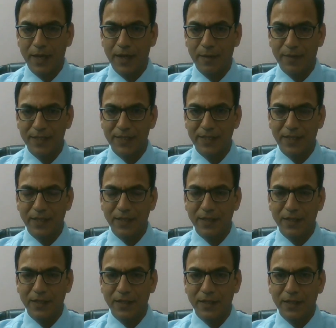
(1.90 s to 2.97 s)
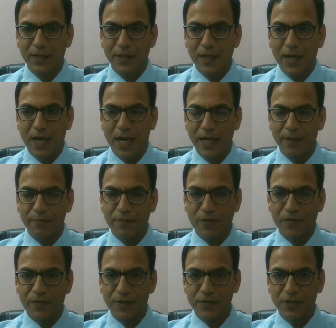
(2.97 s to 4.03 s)
Namaste. I am
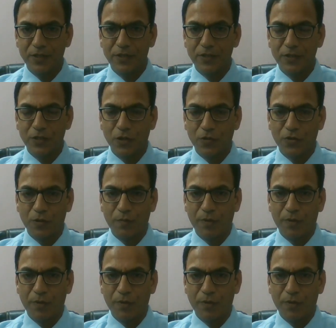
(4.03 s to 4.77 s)
Professor Dr.